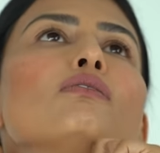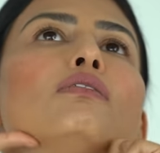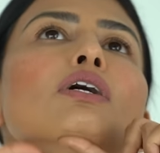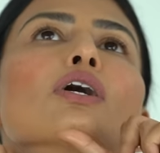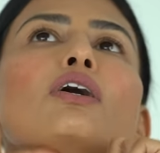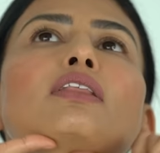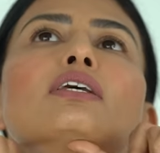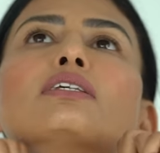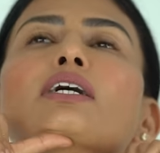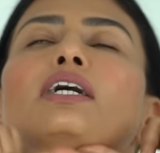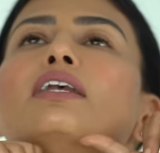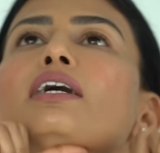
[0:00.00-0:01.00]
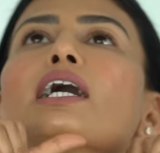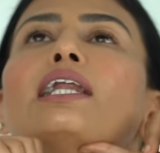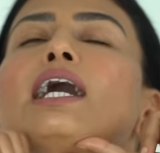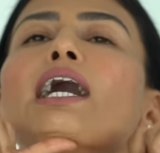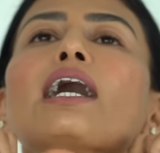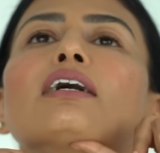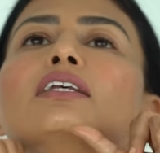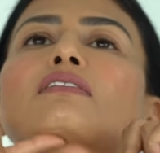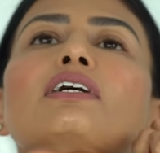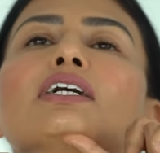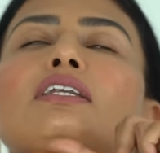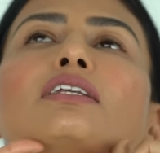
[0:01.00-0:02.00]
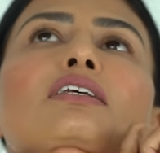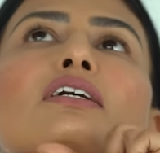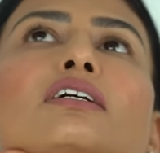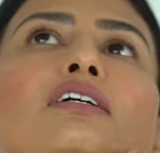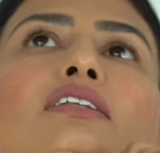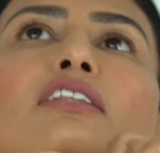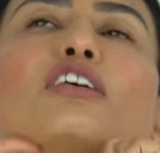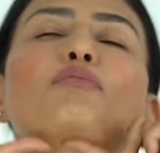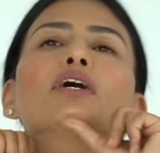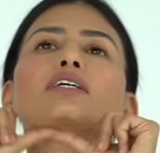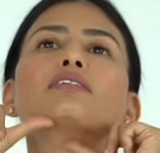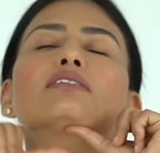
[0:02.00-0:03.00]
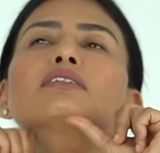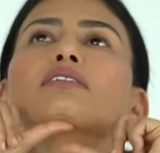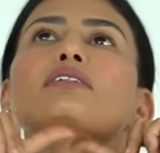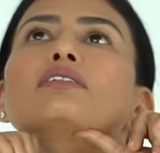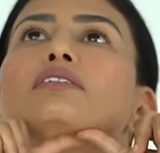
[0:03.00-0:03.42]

work on this area and activate the muscles.